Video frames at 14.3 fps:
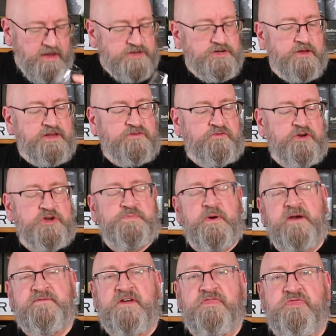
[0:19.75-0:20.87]
So this video is
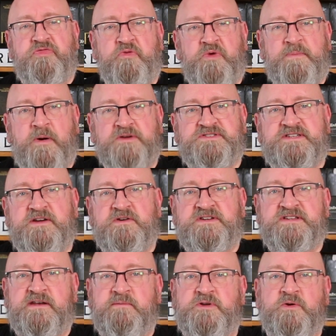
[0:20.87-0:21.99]
part of a three-part series
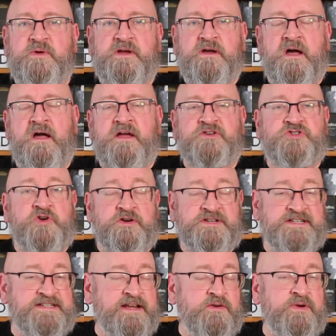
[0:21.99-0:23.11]
that I'm doing on Jura
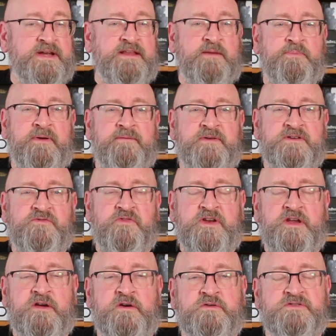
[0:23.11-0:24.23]
Distillery. In the previous
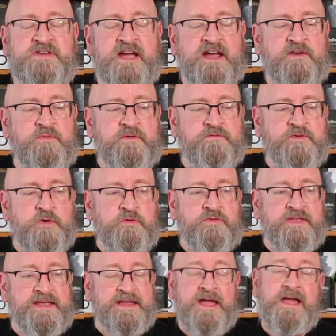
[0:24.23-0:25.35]
videos, I reviewed
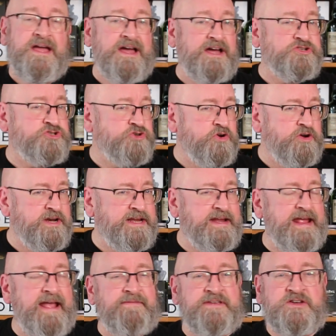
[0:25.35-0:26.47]
the Journey
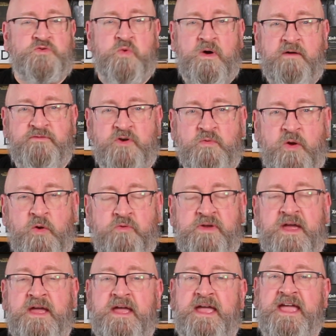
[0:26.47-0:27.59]
and the
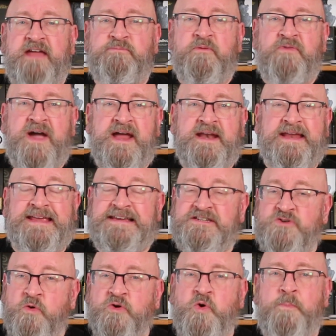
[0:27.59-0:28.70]
12-year-old and provided a
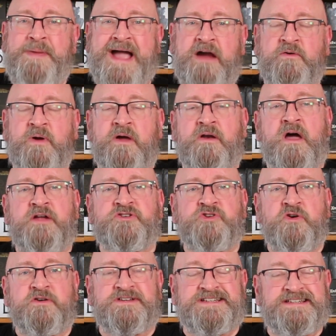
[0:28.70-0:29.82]
historical background on
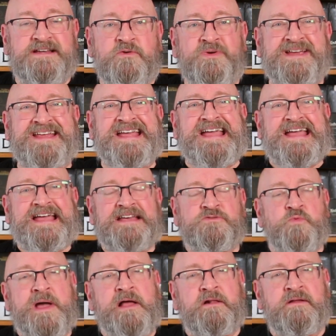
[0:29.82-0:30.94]
Jura Distillery as
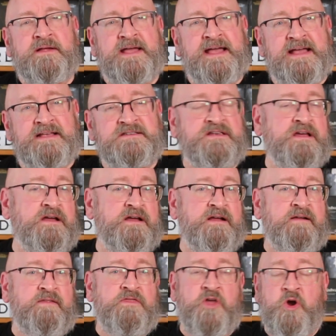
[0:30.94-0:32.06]
well as
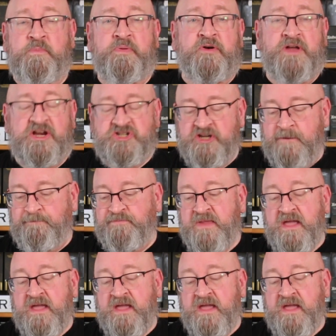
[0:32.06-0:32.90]
their production.